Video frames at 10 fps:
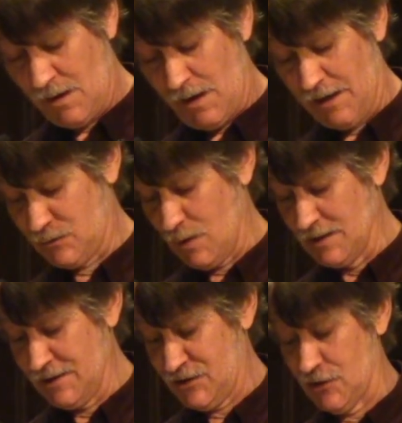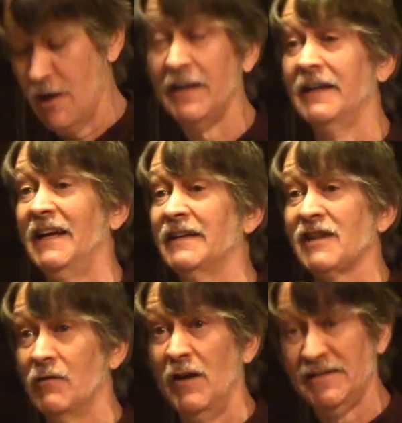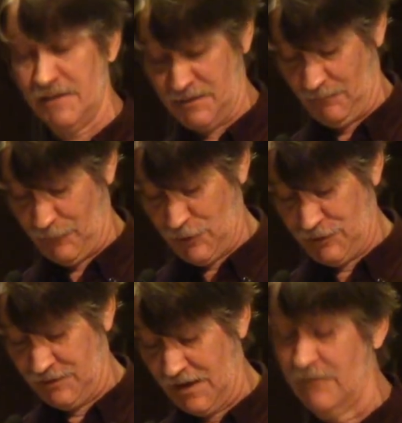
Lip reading: as well as starting an anti-racism version